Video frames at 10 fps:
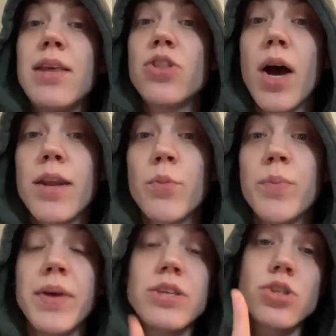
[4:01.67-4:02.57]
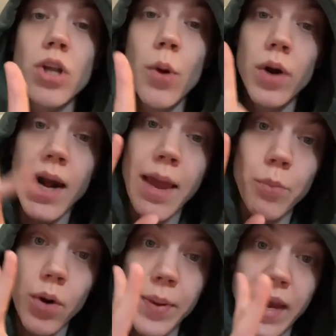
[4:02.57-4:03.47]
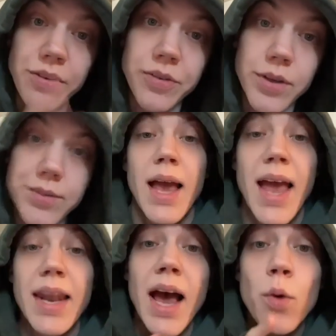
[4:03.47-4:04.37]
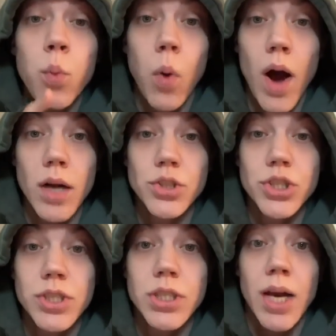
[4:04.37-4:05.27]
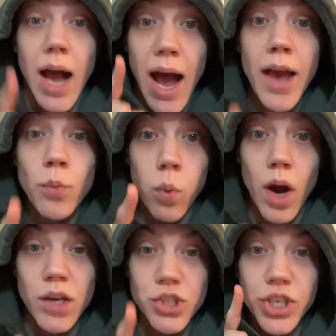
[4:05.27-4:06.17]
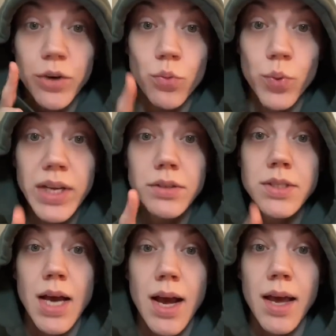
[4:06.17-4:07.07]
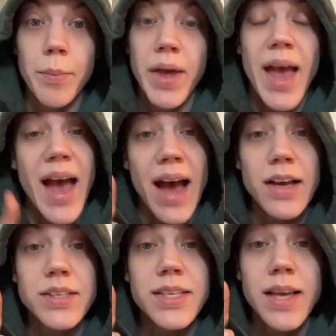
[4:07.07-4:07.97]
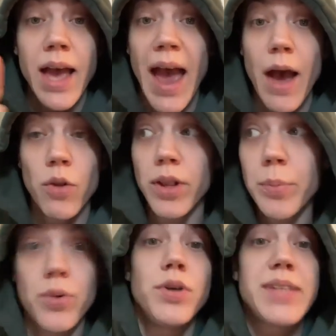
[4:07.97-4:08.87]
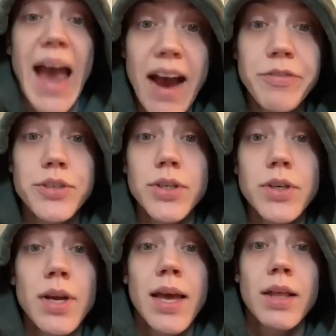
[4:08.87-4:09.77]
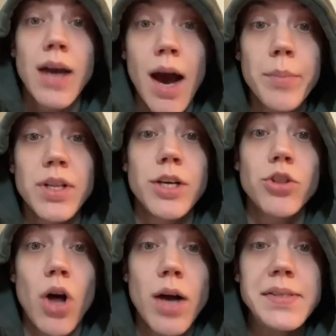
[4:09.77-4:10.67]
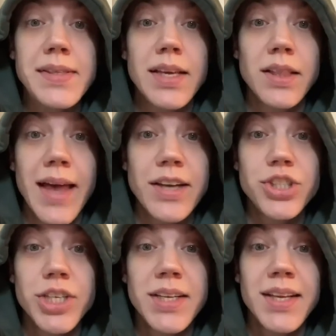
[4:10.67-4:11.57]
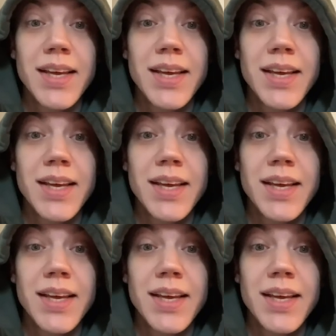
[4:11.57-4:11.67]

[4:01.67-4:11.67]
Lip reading: thought it would be slower and more painful. And I watched in real time as liberals, after Kamala lost the election,